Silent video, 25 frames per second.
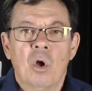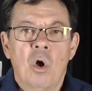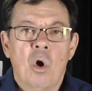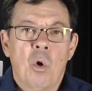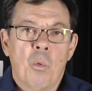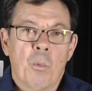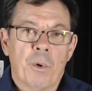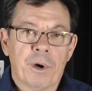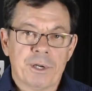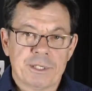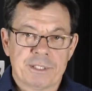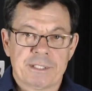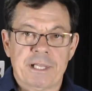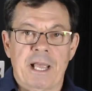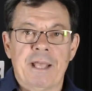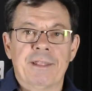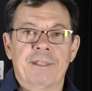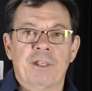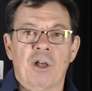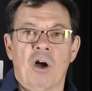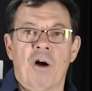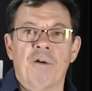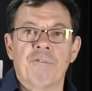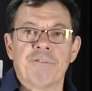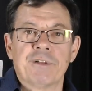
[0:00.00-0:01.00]
What a state
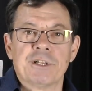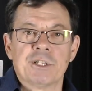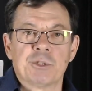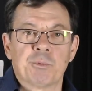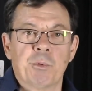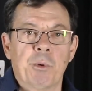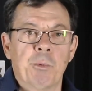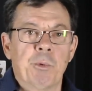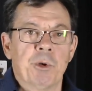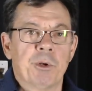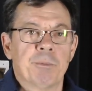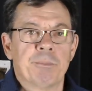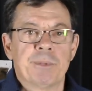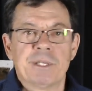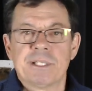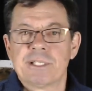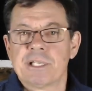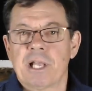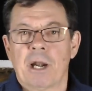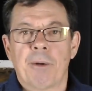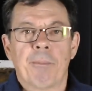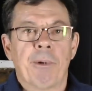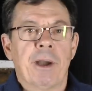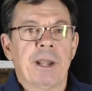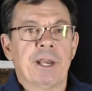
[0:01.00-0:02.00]
the obvious, we wouldn't be
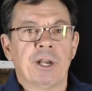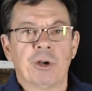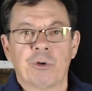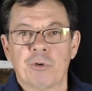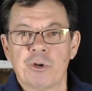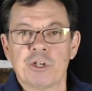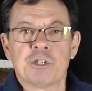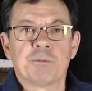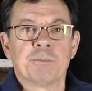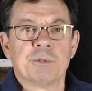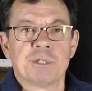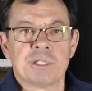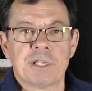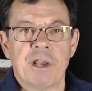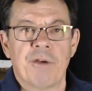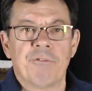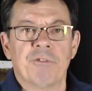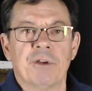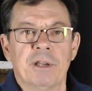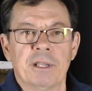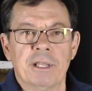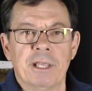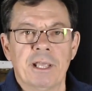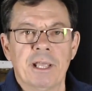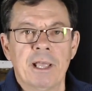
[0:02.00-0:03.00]
celebrating Christmas
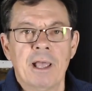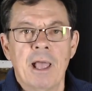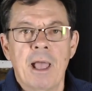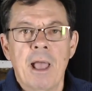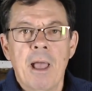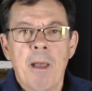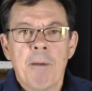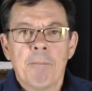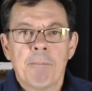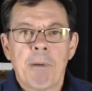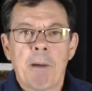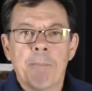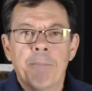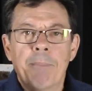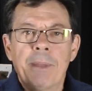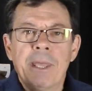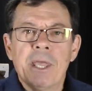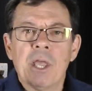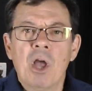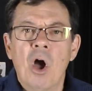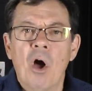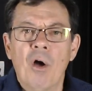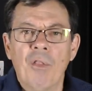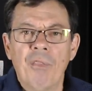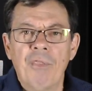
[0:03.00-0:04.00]
every year, but
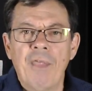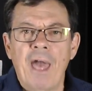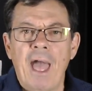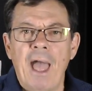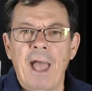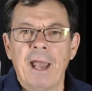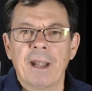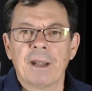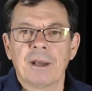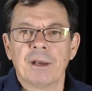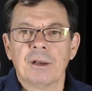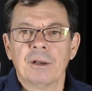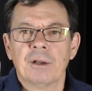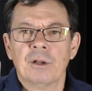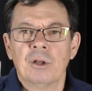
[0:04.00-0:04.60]
beyond that,